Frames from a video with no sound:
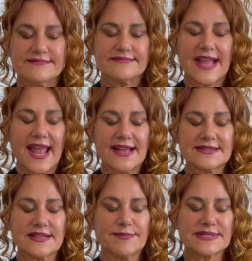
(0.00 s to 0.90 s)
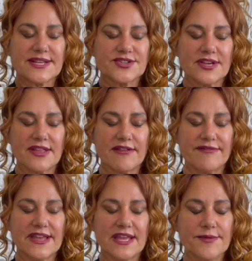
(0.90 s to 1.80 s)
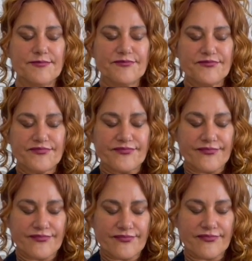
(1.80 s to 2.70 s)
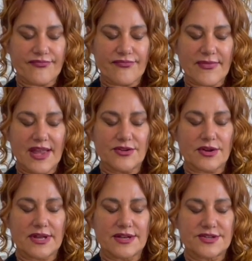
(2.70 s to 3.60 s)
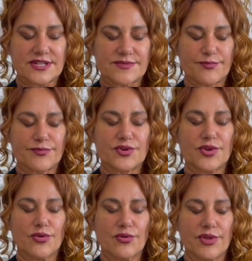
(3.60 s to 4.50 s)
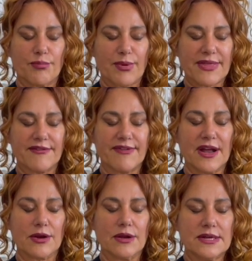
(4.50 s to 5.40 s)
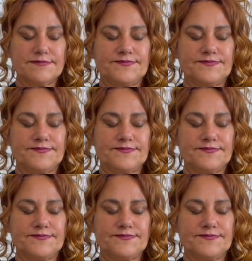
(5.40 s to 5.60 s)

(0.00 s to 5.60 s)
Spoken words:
Hands in position in the V. And you're gonna just do the breath of fire.